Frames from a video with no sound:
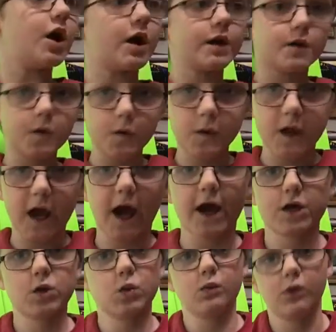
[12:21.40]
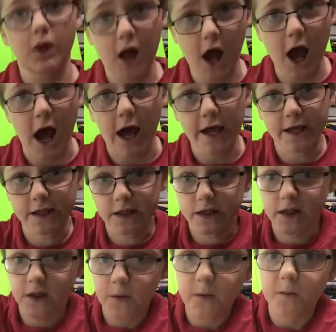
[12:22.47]
on to the actual
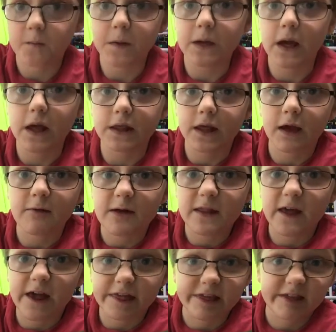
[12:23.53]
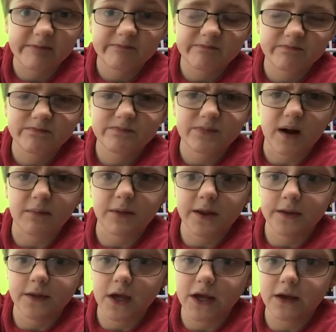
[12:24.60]
eyes, because I mean that's
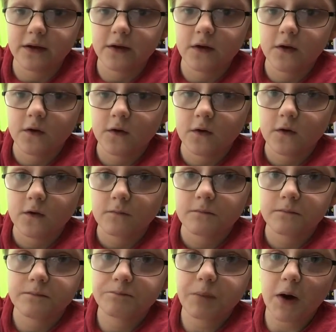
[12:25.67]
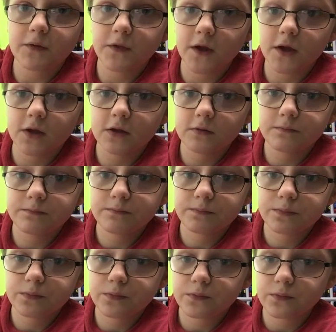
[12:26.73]
probably the part that you
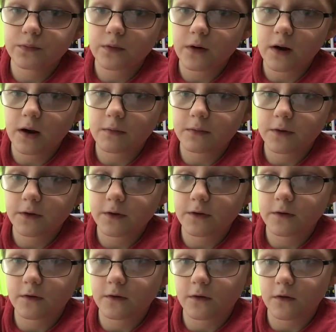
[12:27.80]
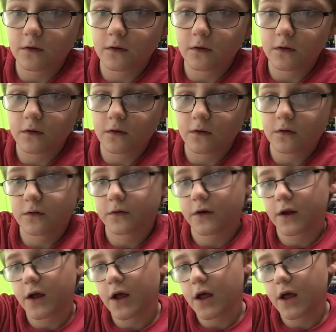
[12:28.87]
probably aren't.